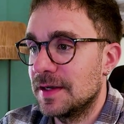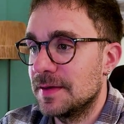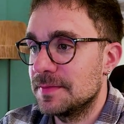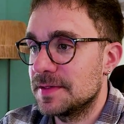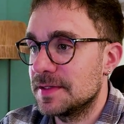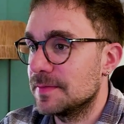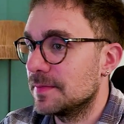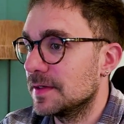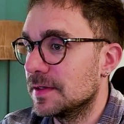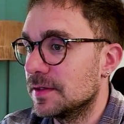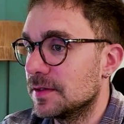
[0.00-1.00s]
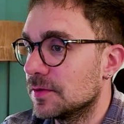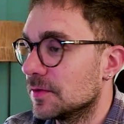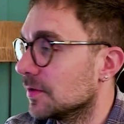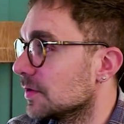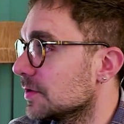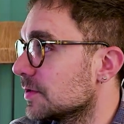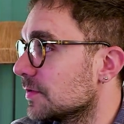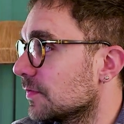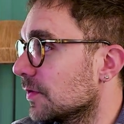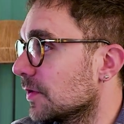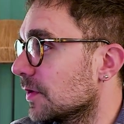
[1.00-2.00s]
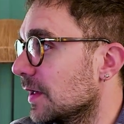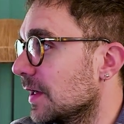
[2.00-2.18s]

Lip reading: MCP tools for